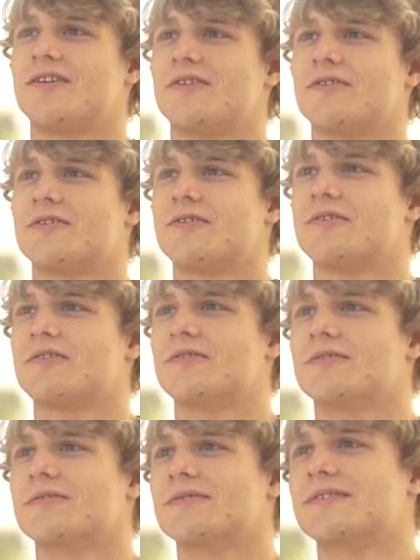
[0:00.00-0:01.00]

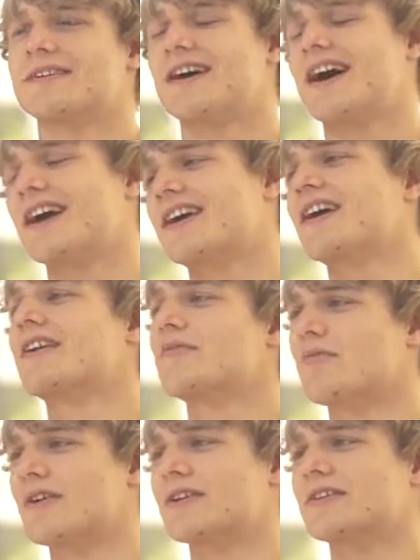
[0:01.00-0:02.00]
although I kind
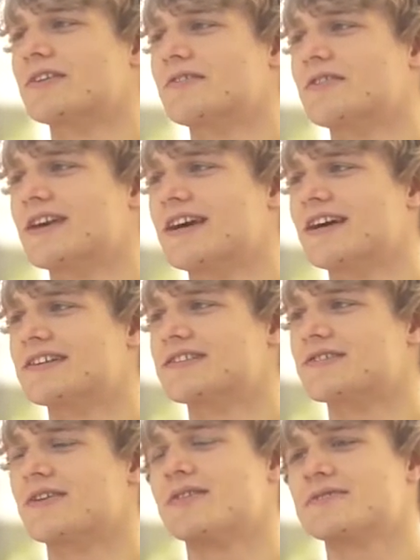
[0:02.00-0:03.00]
of wanted to do that,
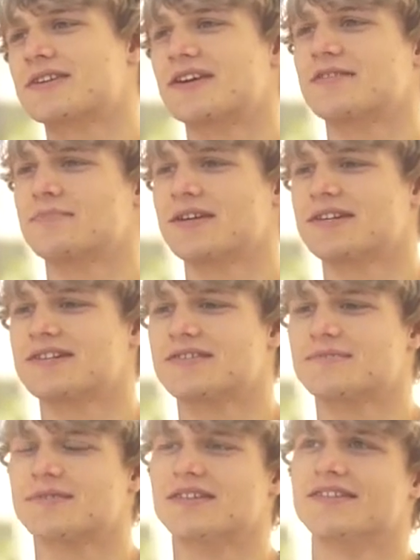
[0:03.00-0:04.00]
so I was kind of pissed,
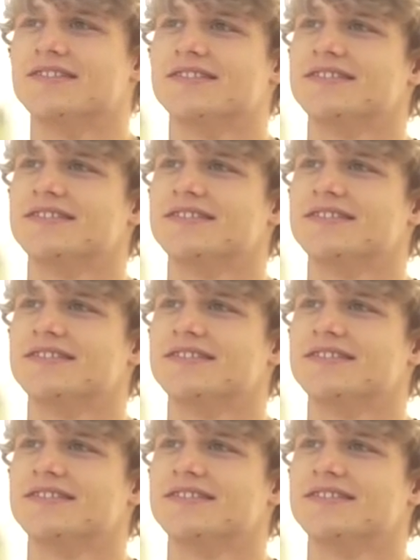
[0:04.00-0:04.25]
but,